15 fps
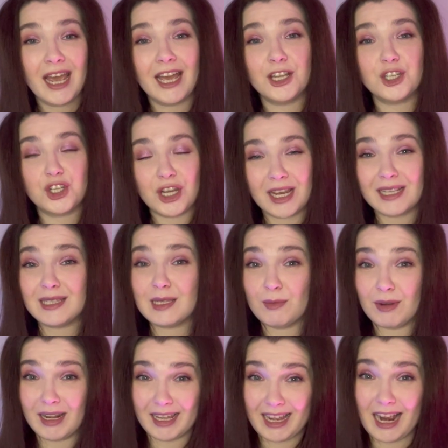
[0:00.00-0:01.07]
and share
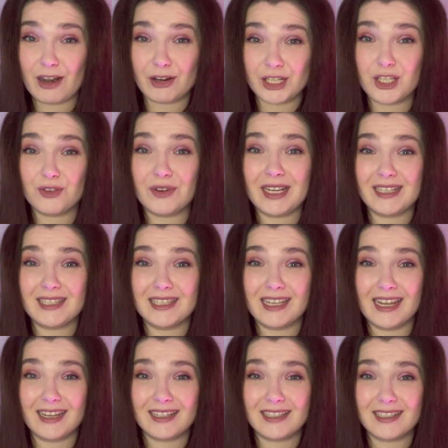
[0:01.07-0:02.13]
similar
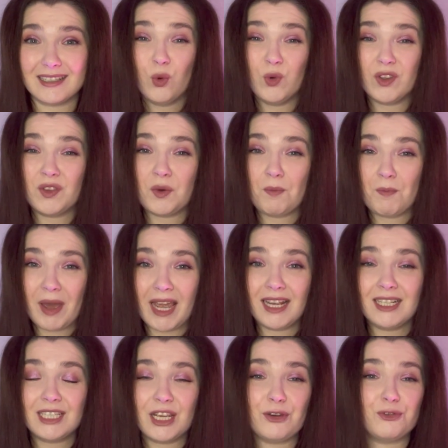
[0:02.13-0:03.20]
characteristics, with the
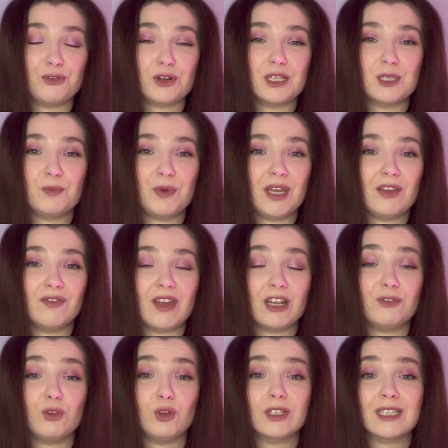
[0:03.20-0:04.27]
main difference being
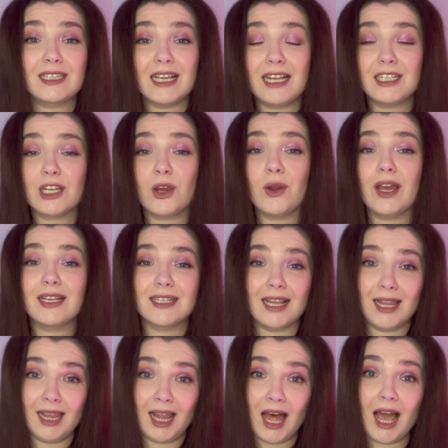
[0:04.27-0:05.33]
that falsetto has a
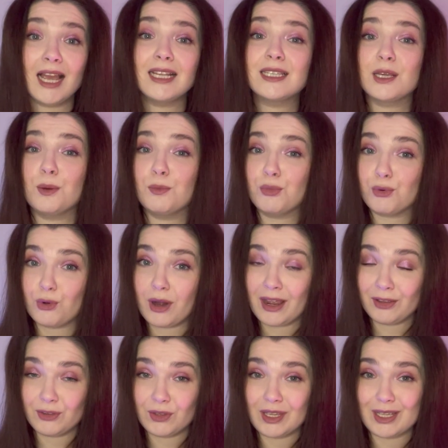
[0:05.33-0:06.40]
lighter,
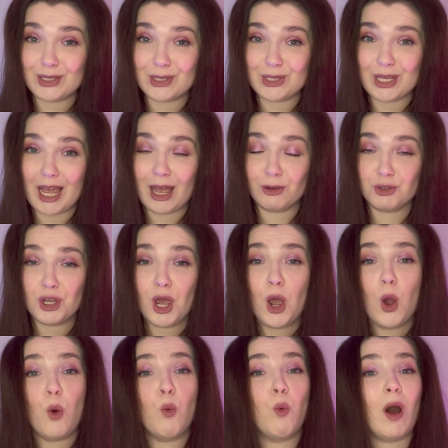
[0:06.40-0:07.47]
breathier sound,
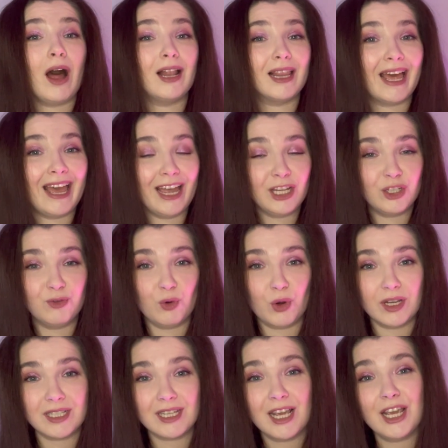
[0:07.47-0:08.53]
while head
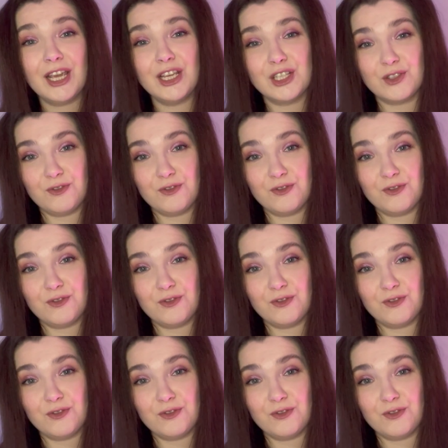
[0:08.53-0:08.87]
voice is